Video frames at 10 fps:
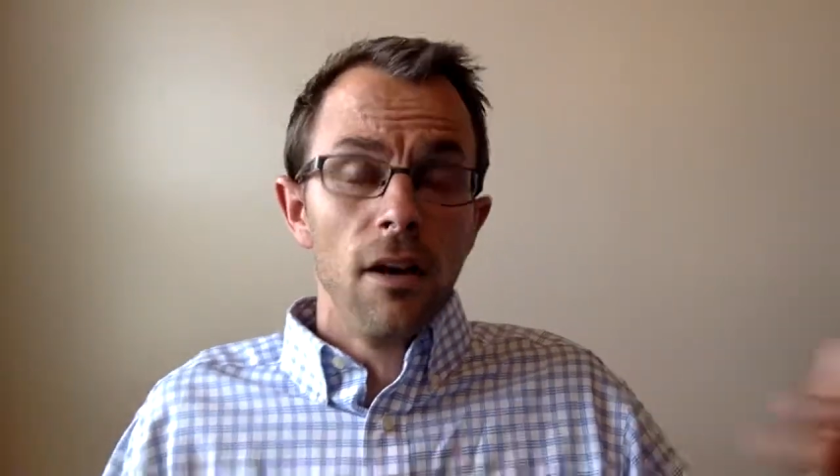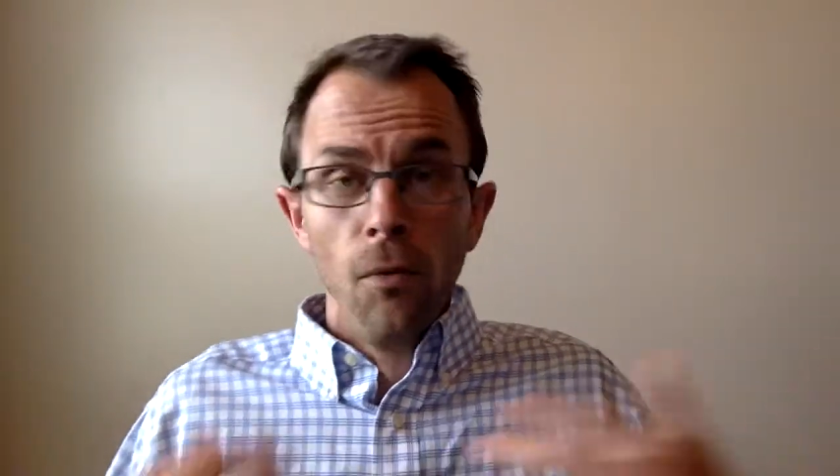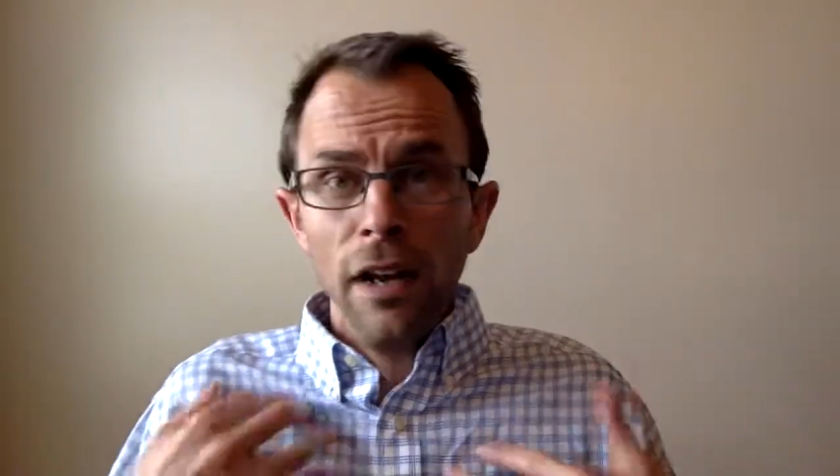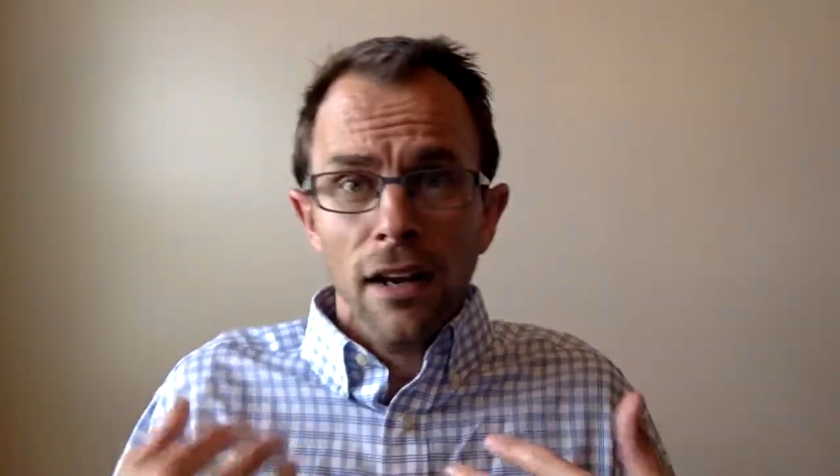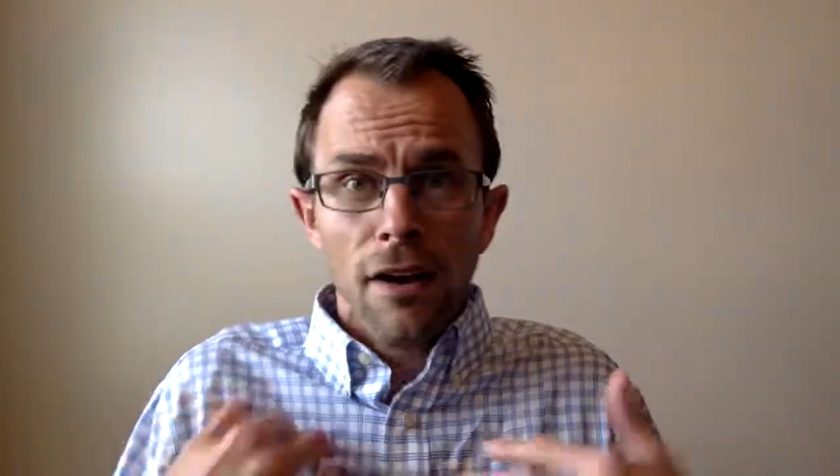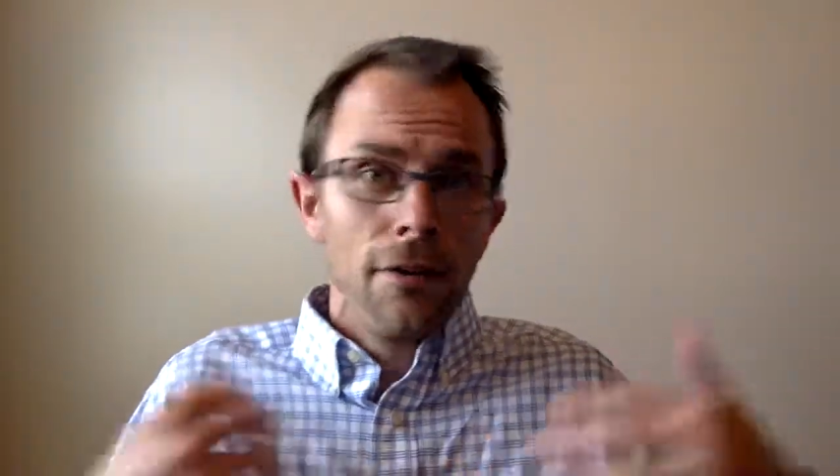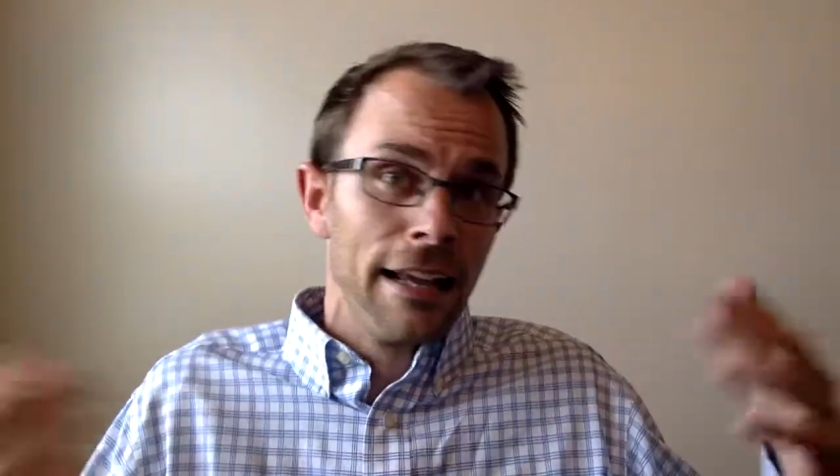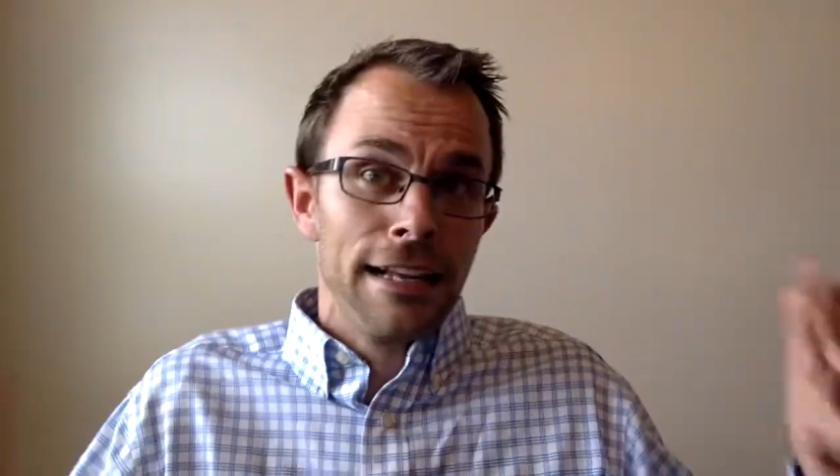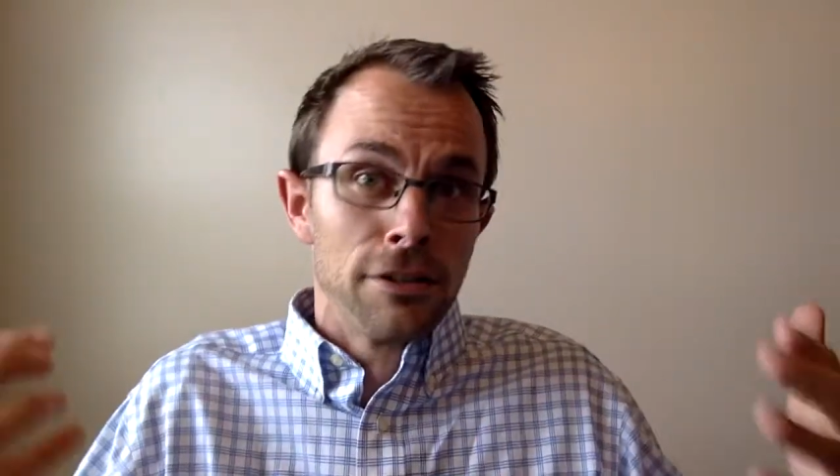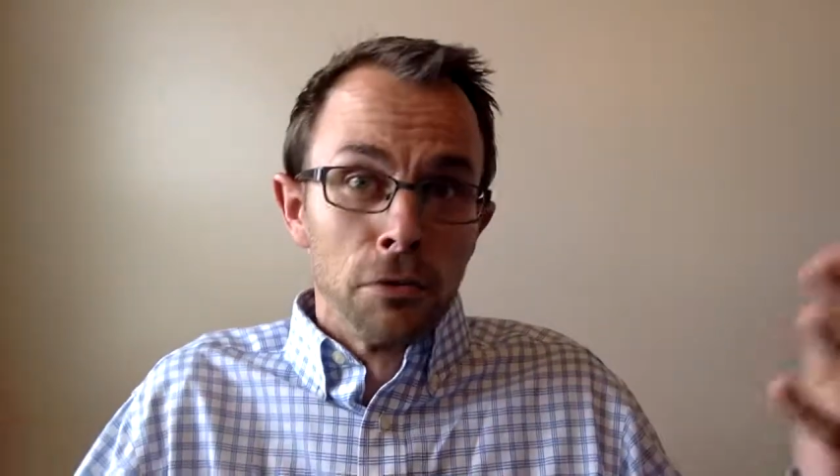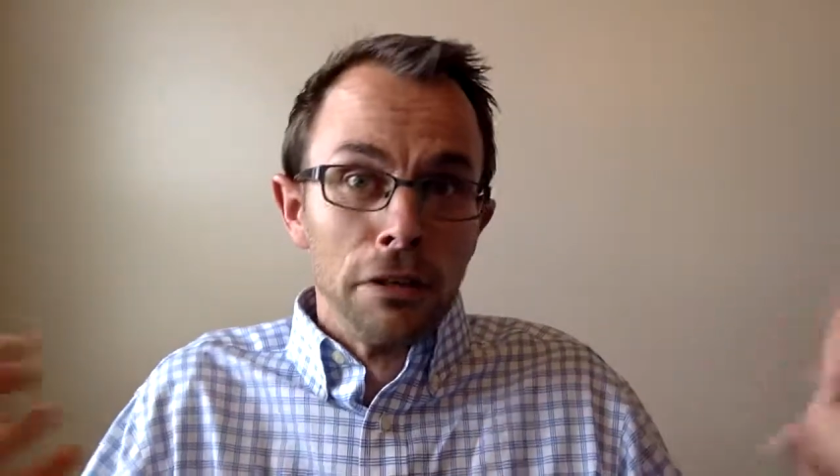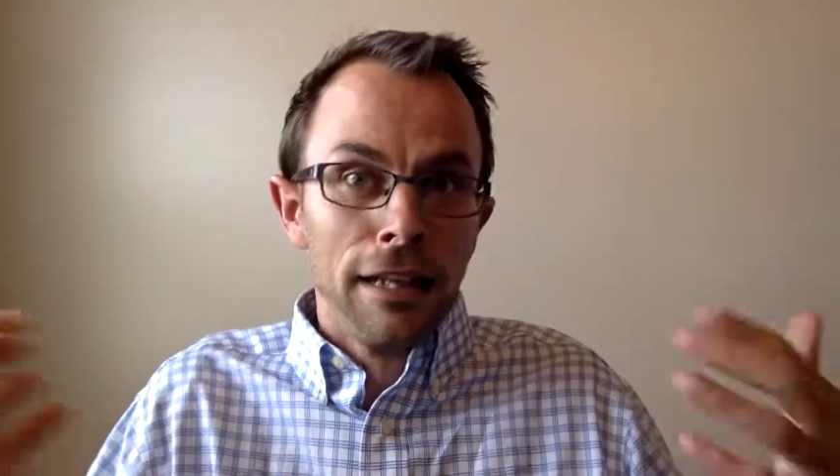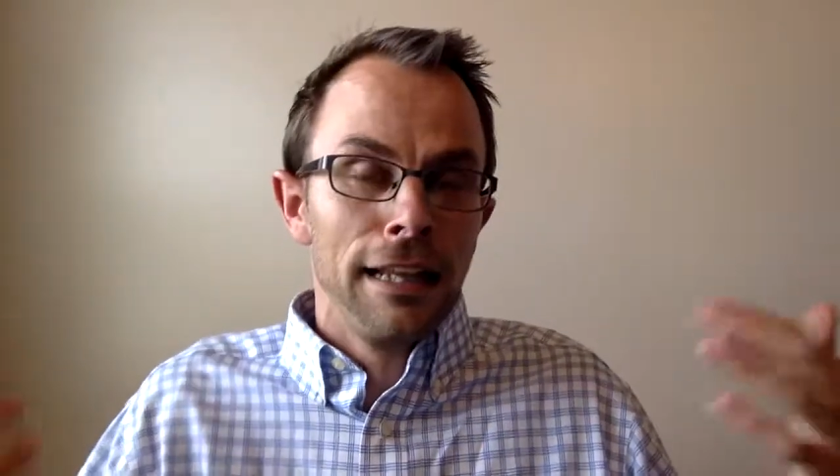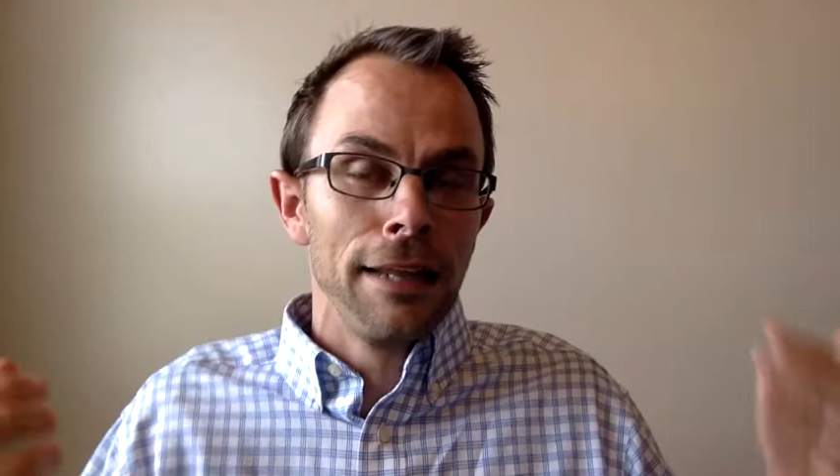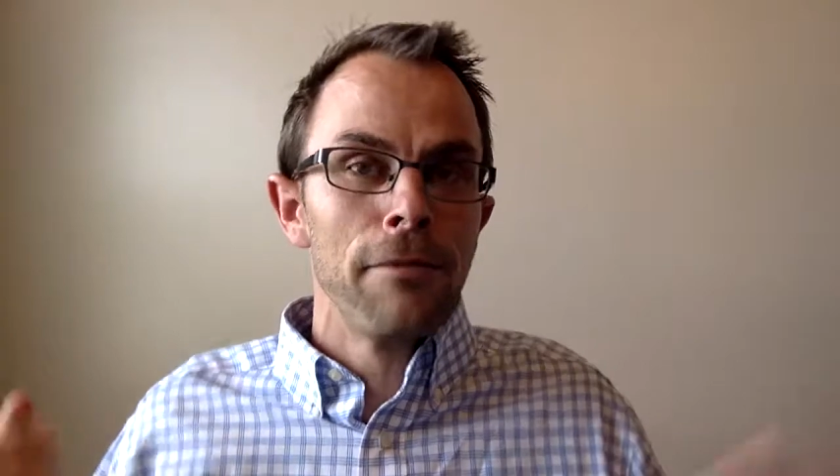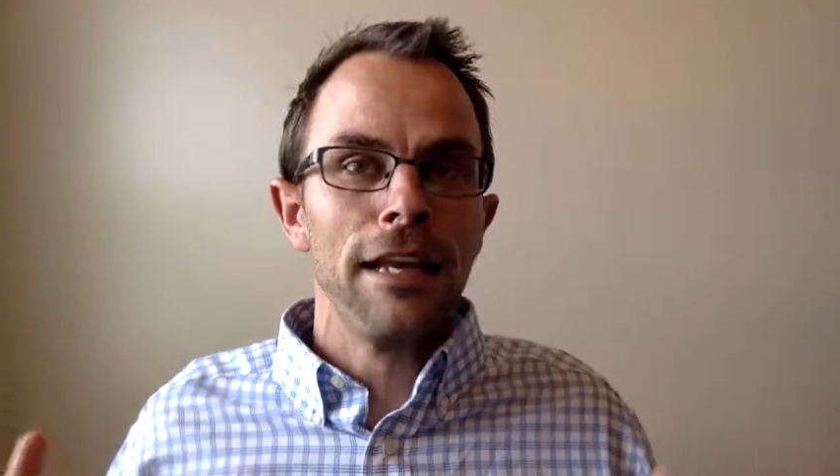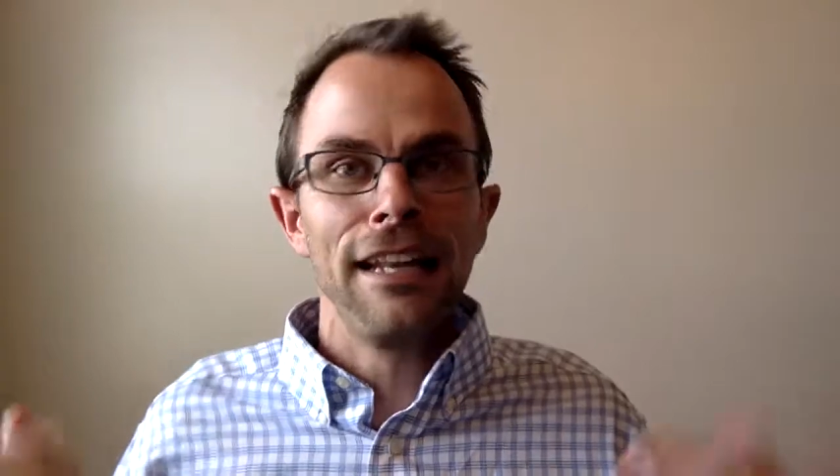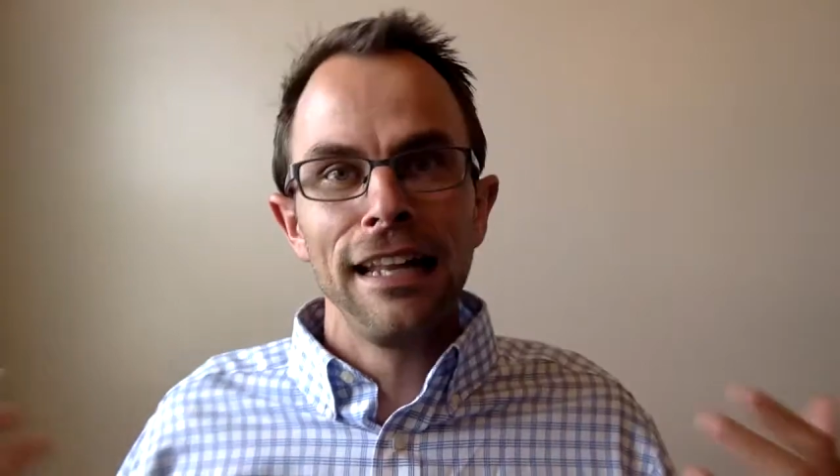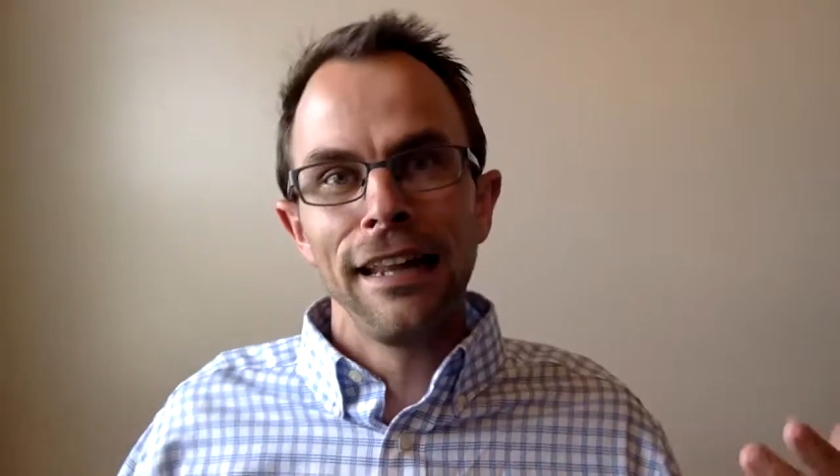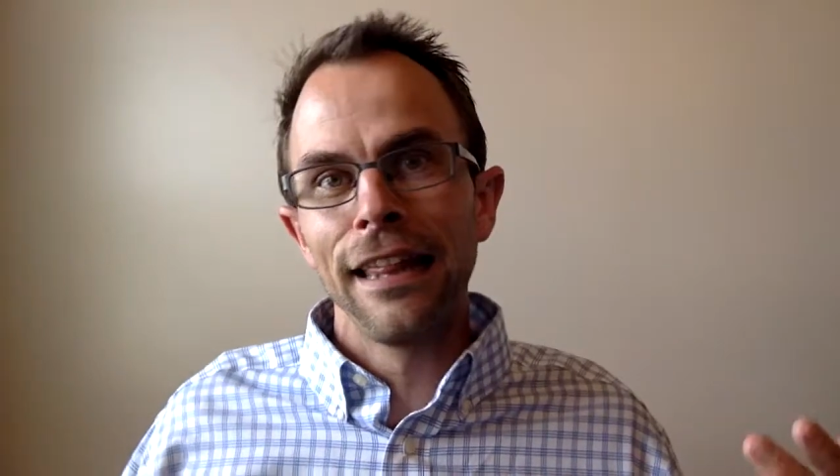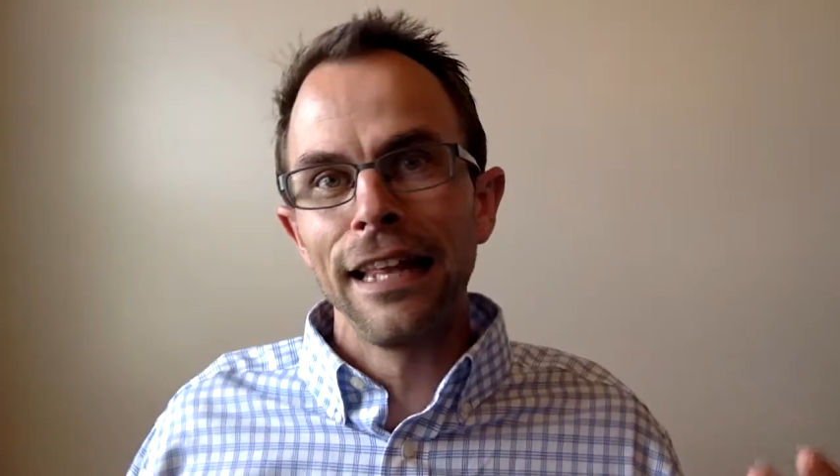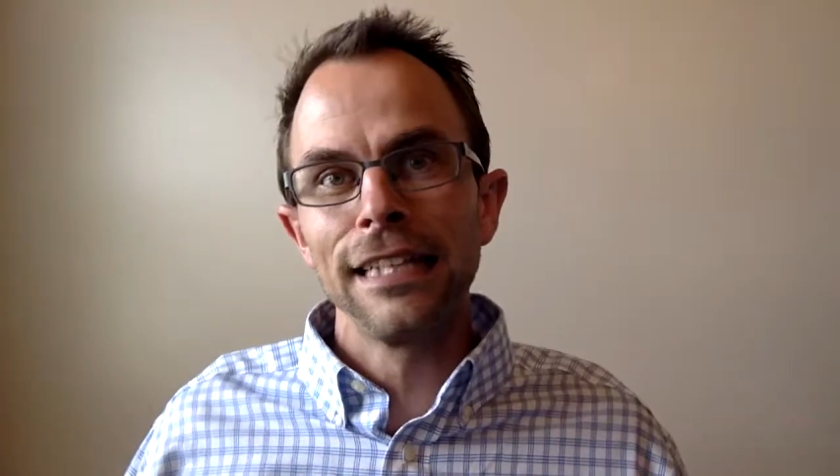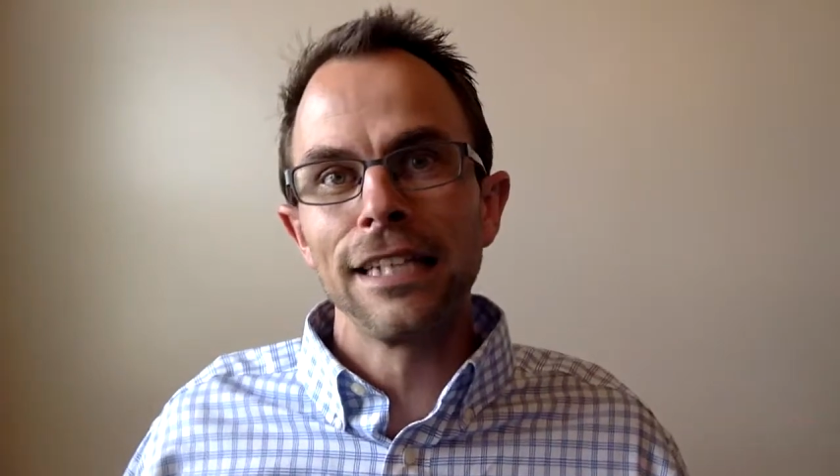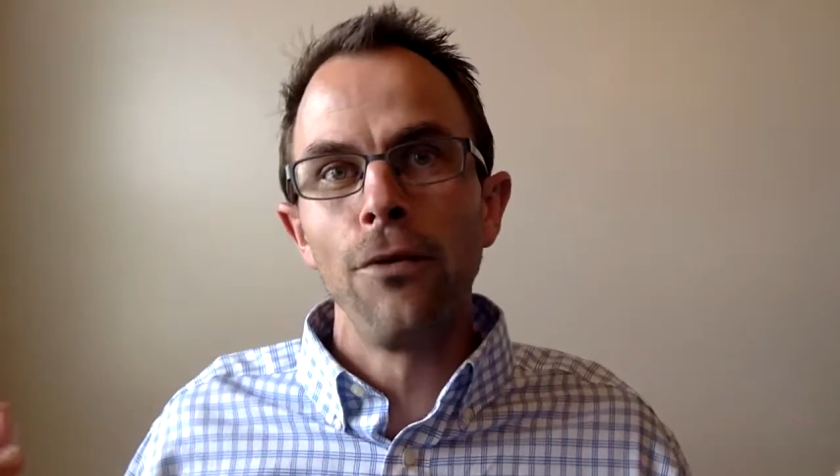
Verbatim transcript: We know that it's really limited in the things